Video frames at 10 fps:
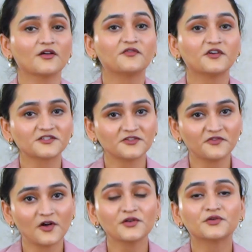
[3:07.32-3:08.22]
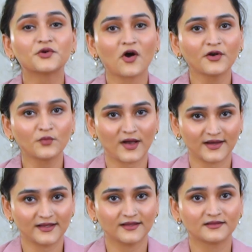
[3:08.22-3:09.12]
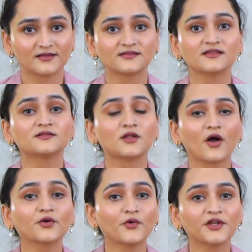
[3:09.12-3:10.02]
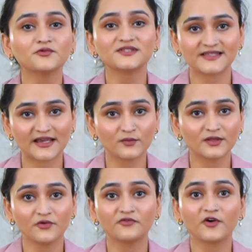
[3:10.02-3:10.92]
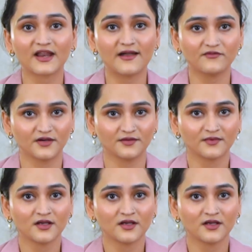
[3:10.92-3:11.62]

First of all, do not worry. This is not going to stay with you forever.